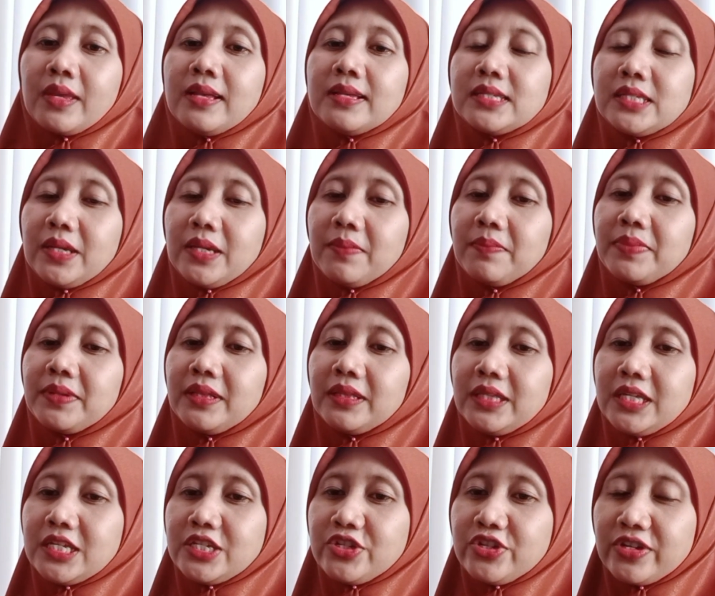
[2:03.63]
Simple
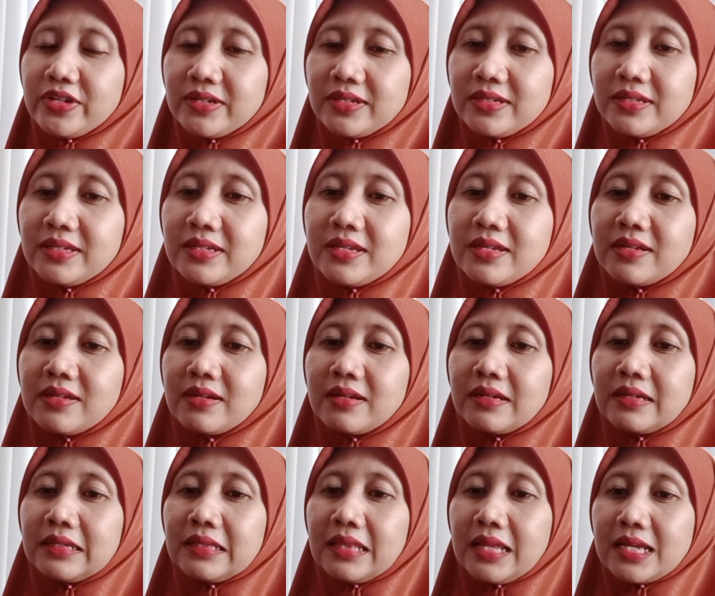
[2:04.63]
teaching
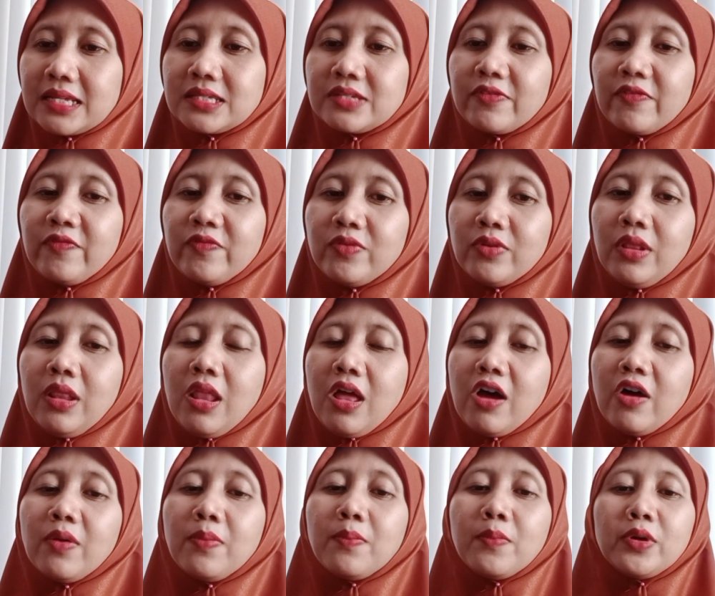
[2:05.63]
class full
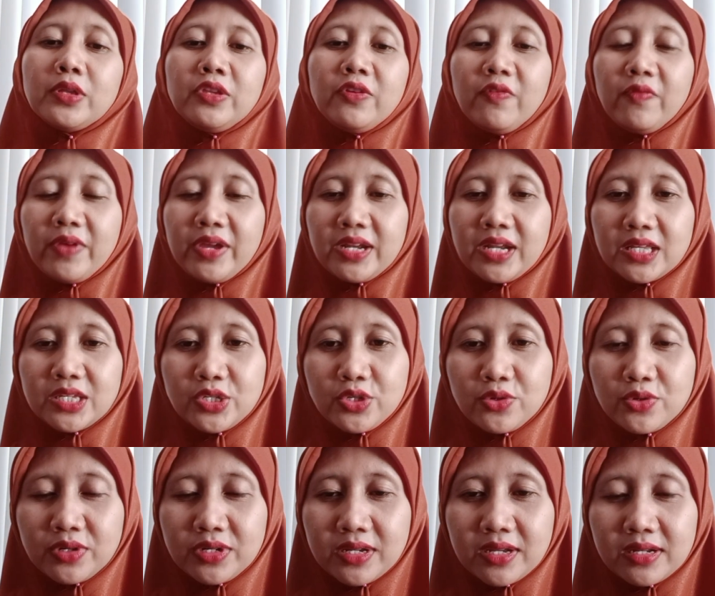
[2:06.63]
of motivated
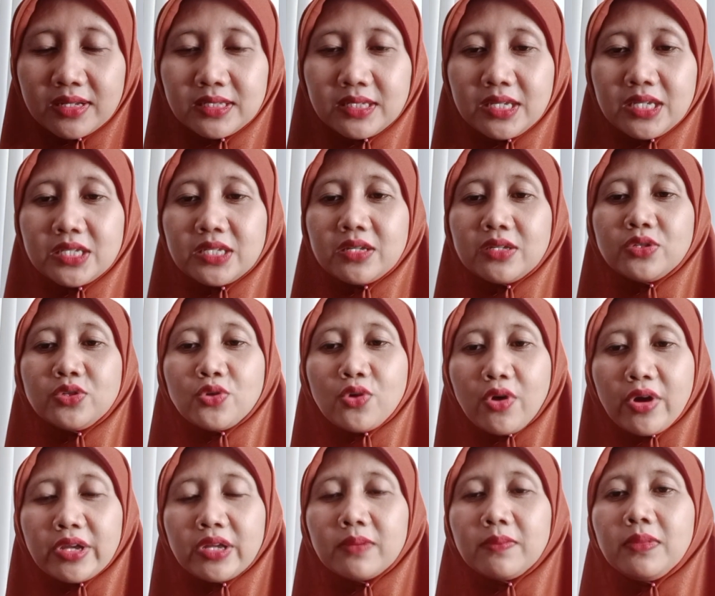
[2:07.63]
students is
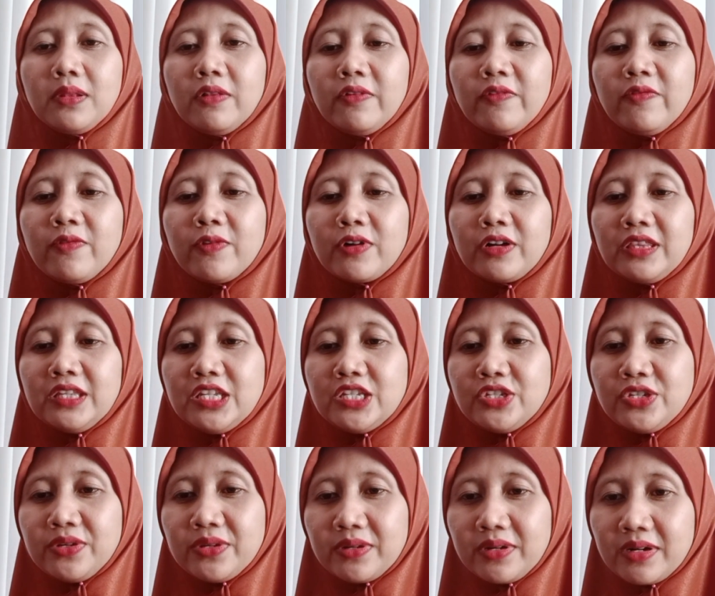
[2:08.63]
enjoyable for
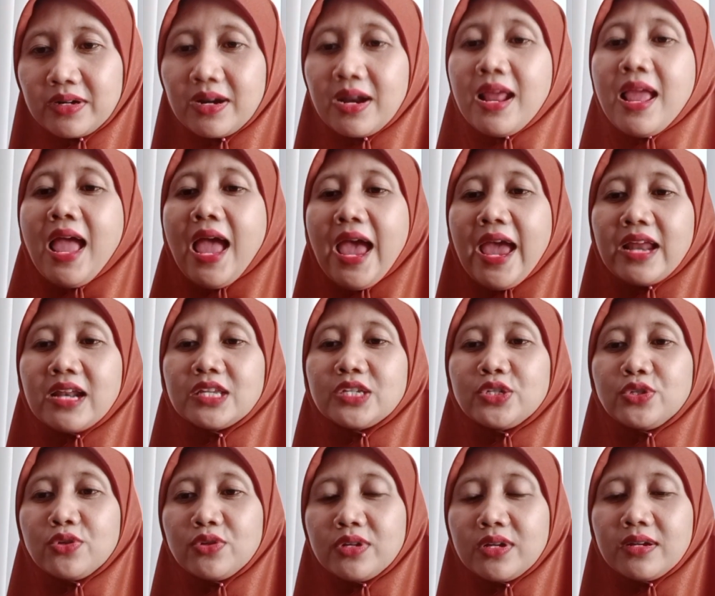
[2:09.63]
teacher and
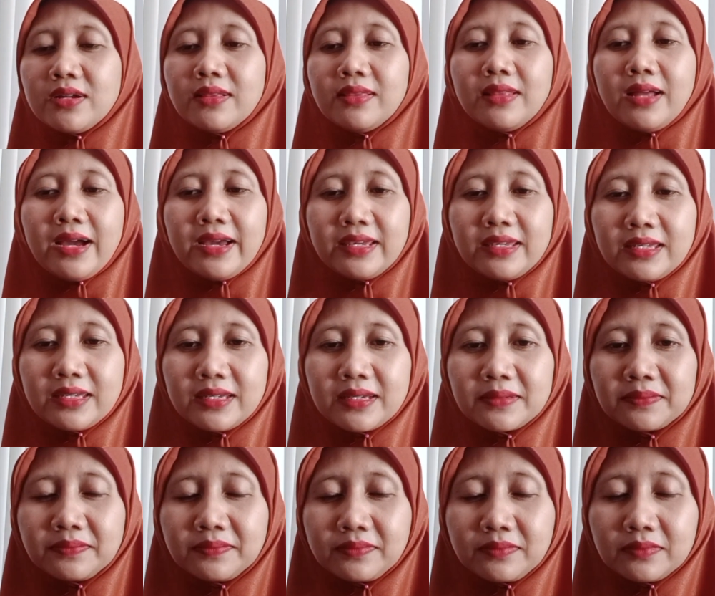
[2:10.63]
student alike.
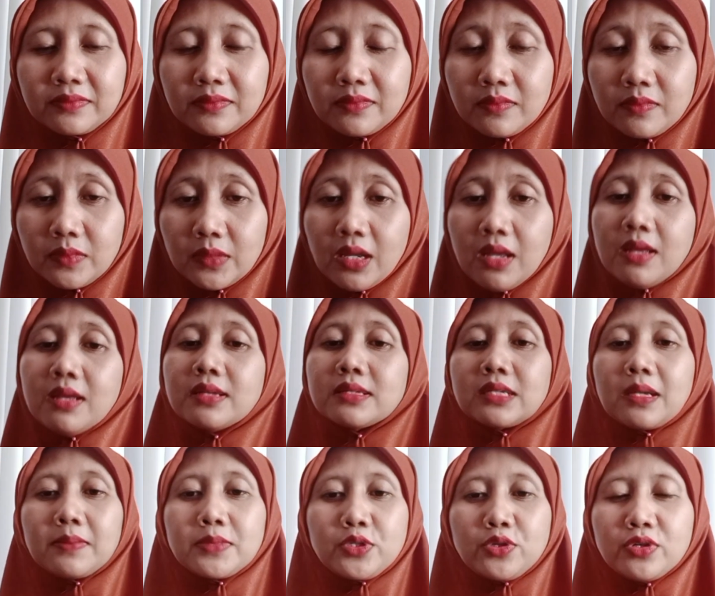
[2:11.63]

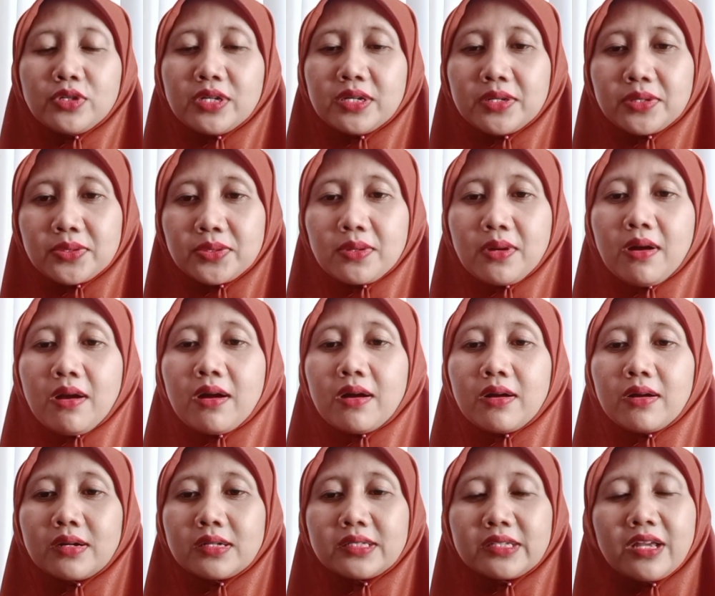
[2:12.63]
Some students
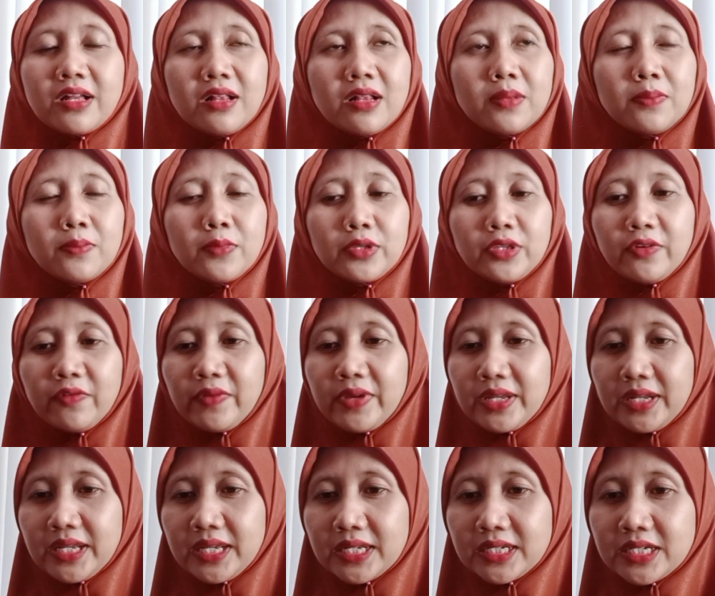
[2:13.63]
are
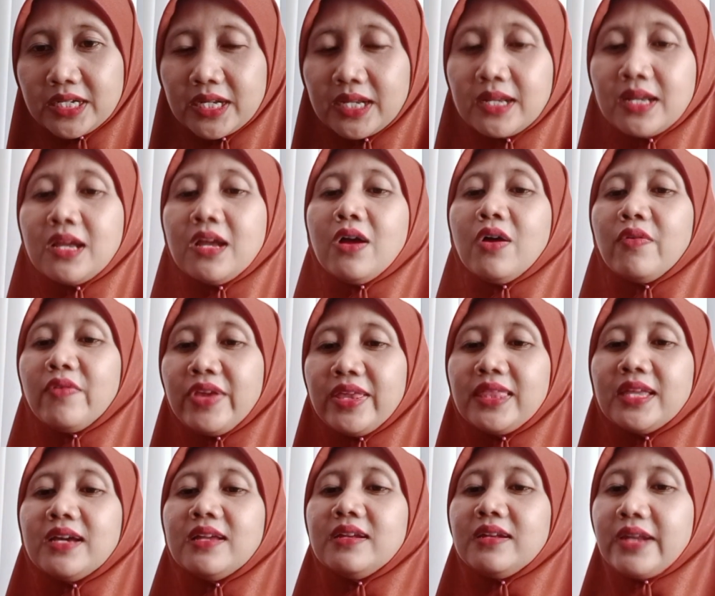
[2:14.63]
self-motivated with
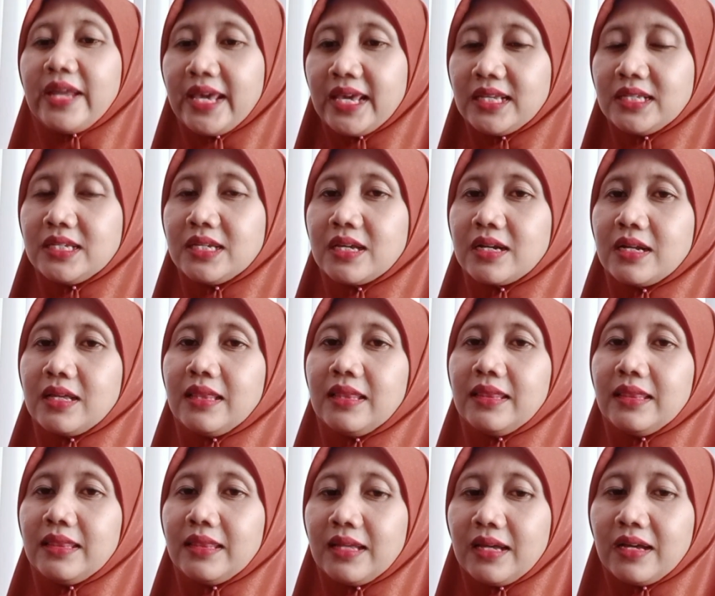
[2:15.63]
a natural
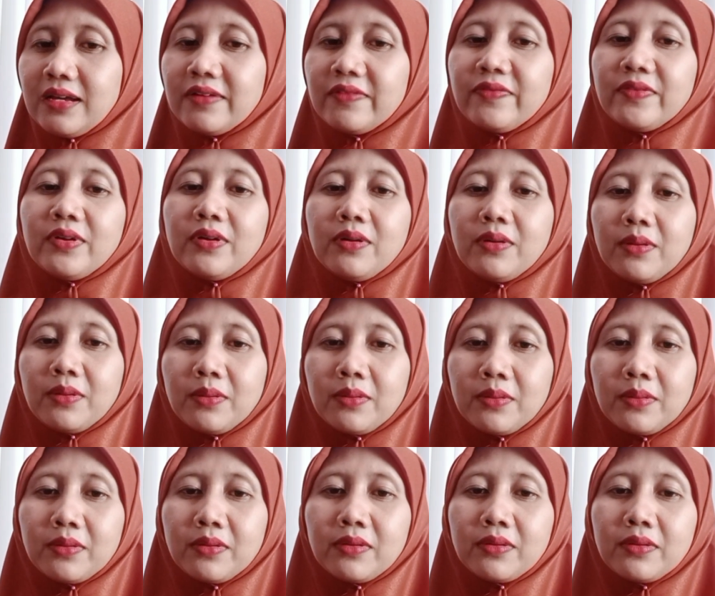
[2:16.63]
love
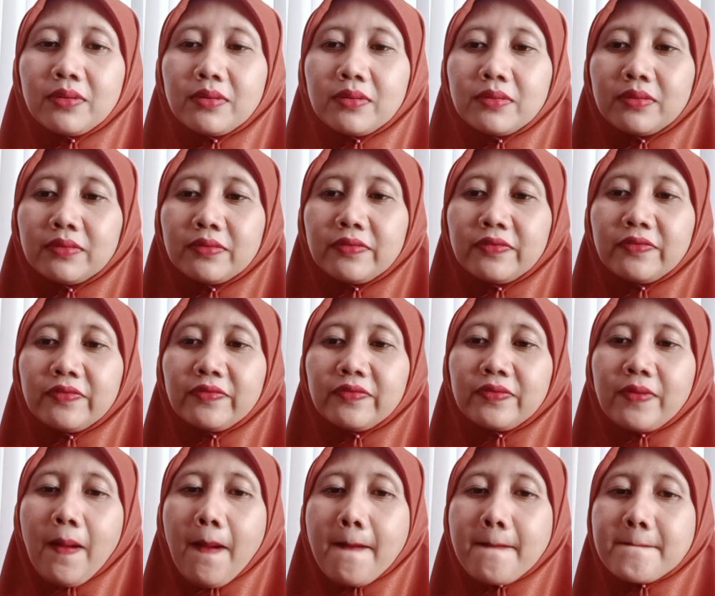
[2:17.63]
of
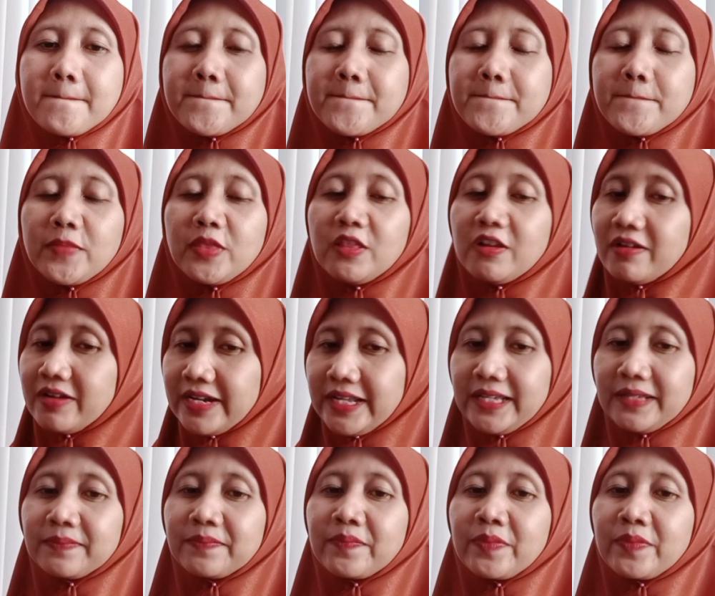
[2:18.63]
learning.